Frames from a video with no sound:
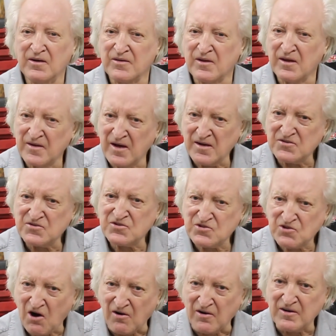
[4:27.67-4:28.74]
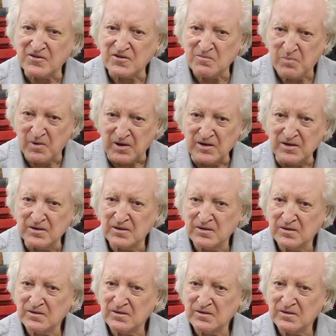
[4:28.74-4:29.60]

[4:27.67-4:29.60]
then that's starting to be